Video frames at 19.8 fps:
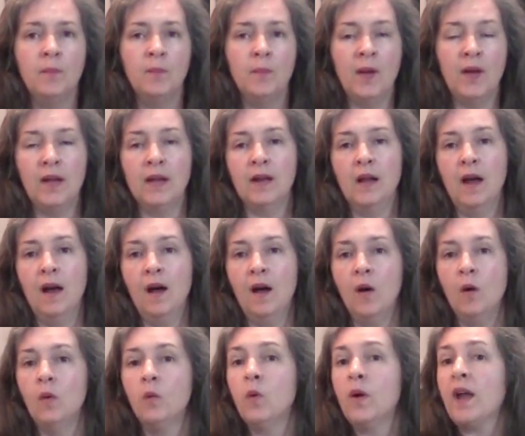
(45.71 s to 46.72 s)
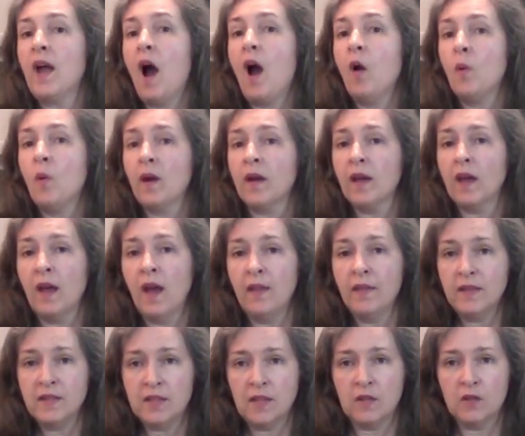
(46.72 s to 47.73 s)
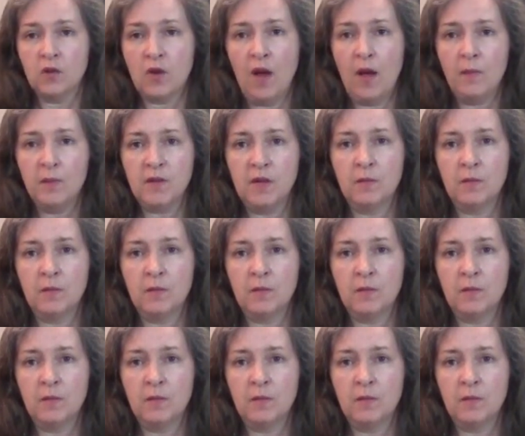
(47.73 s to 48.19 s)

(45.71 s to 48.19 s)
But uh, we are working on the teardrop.